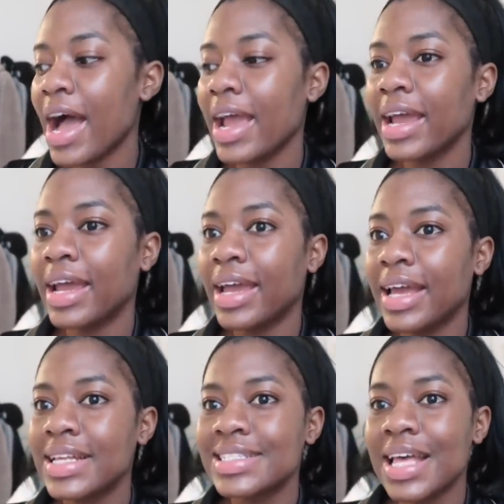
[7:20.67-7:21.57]

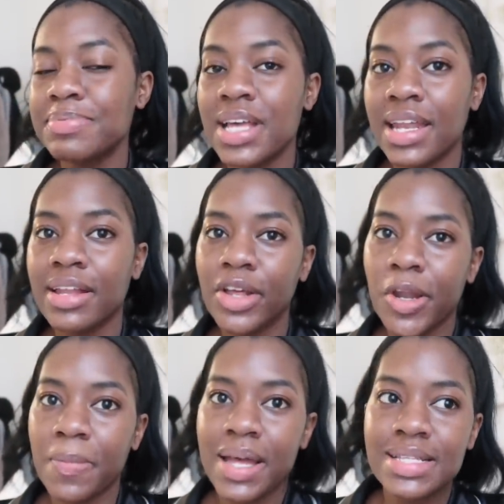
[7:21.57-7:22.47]
I slept in a
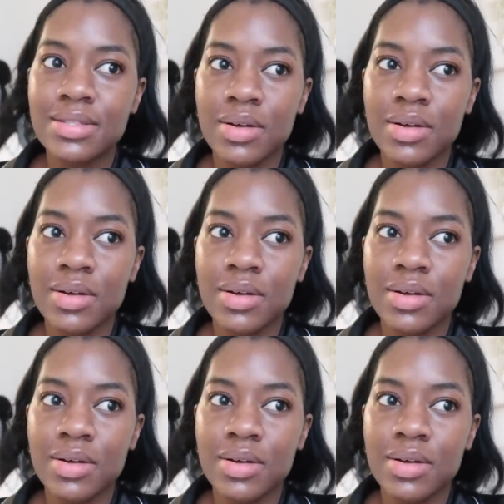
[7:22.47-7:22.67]
little bit,